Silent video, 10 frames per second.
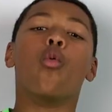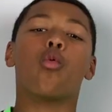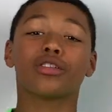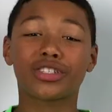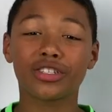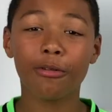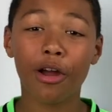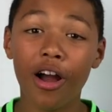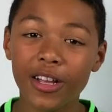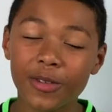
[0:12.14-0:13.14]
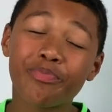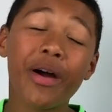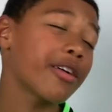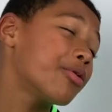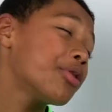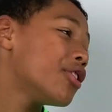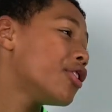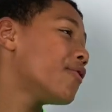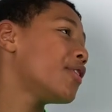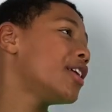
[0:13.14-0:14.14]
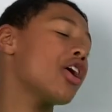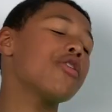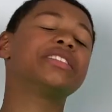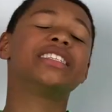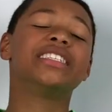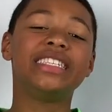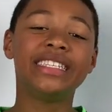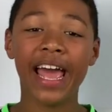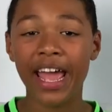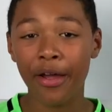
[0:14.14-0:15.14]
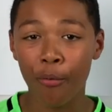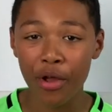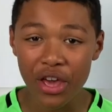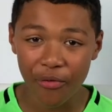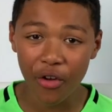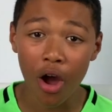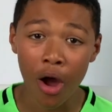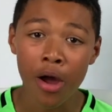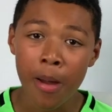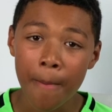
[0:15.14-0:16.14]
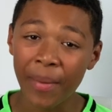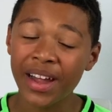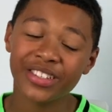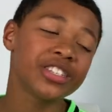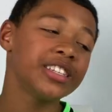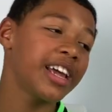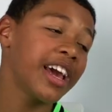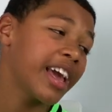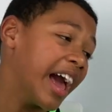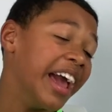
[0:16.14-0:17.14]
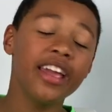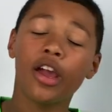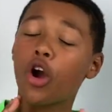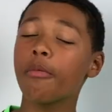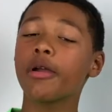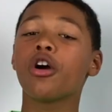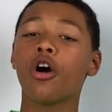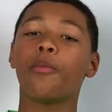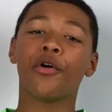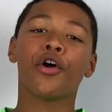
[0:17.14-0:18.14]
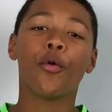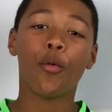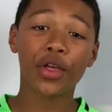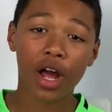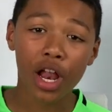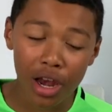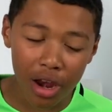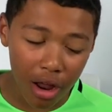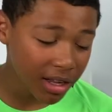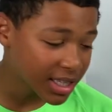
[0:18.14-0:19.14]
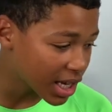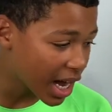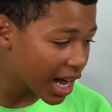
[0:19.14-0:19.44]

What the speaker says: What's up, guys? Back with another video, and today we've got Match of the Day 8 coming up with a lot